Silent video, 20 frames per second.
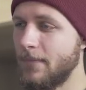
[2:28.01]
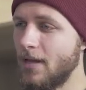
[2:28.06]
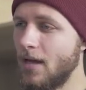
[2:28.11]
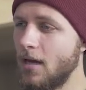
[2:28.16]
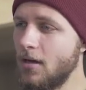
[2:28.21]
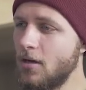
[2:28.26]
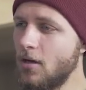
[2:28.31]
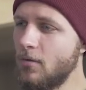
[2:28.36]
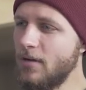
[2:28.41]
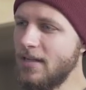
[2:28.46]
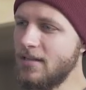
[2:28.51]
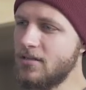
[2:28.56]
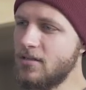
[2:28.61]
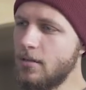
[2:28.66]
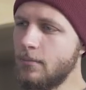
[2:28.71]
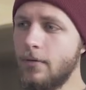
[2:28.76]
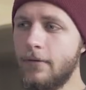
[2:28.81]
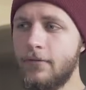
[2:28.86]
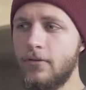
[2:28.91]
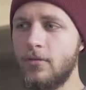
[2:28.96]
I know that
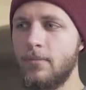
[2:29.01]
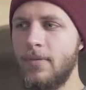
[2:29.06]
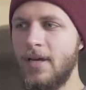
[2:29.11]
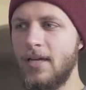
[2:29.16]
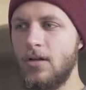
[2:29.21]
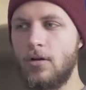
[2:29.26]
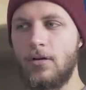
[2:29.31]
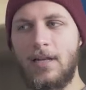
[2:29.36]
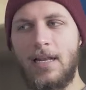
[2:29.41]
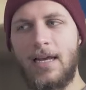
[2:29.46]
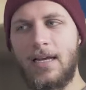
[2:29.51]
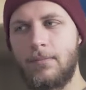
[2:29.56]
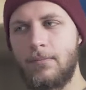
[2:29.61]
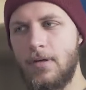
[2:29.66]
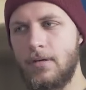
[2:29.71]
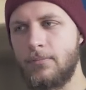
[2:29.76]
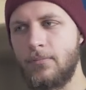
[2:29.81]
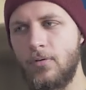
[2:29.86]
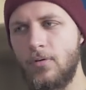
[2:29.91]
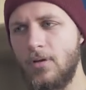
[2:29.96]
some of you may not like
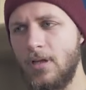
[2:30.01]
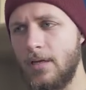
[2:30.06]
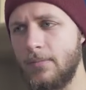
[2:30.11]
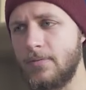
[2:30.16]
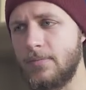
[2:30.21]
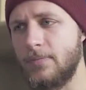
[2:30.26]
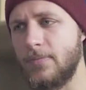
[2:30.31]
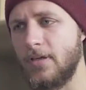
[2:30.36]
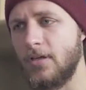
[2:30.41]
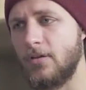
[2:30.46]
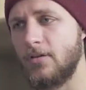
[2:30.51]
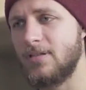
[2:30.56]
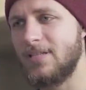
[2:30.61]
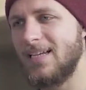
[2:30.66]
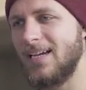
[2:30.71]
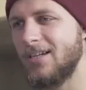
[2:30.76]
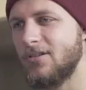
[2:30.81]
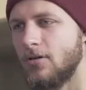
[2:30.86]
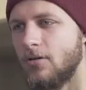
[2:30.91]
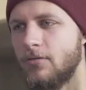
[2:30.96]
my pull-ups because
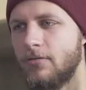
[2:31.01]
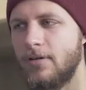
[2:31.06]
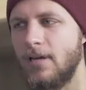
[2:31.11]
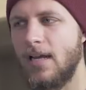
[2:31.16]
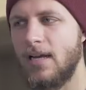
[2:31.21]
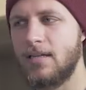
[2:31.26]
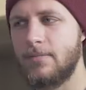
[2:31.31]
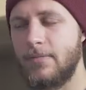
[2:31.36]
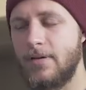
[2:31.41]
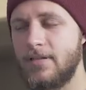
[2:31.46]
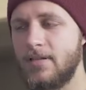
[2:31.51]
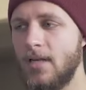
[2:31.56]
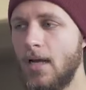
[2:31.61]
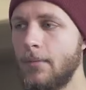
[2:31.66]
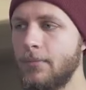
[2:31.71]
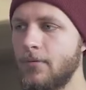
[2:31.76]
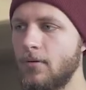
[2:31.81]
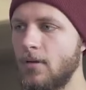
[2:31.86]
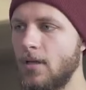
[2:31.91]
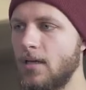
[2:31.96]
I don't relax my
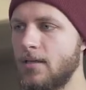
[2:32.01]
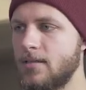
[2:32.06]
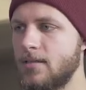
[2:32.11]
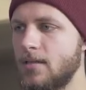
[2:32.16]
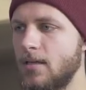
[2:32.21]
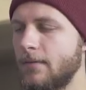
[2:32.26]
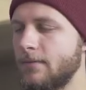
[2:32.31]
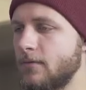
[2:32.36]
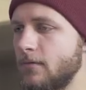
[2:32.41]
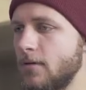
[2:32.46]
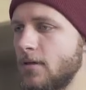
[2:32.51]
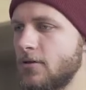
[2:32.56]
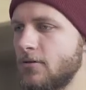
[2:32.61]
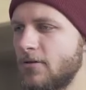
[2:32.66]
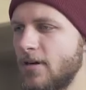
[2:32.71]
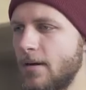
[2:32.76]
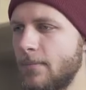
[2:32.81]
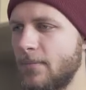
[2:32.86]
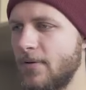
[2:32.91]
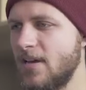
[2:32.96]
scapulas after each
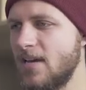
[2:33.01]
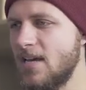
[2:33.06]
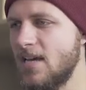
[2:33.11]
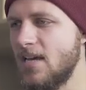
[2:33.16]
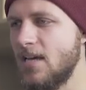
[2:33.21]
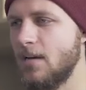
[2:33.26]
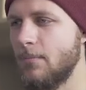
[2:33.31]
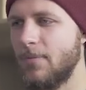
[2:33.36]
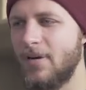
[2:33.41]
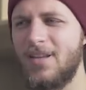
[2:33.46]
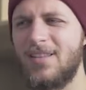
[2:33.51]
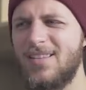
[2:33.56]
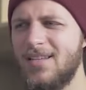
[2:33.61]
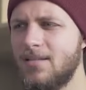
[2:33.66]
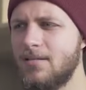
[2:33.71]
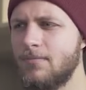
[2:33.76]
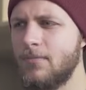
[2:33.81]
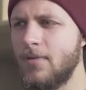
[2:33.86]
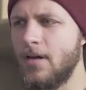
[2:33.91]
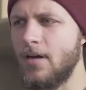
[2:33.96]
rep, but it
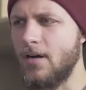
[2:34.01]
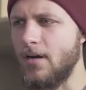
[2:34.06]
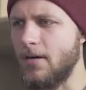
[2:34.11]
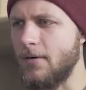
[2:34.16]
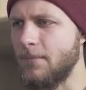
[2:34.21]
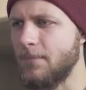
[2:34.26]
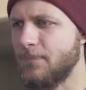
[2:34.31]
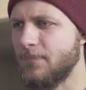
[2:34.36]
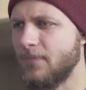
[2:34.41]
doesn't matter.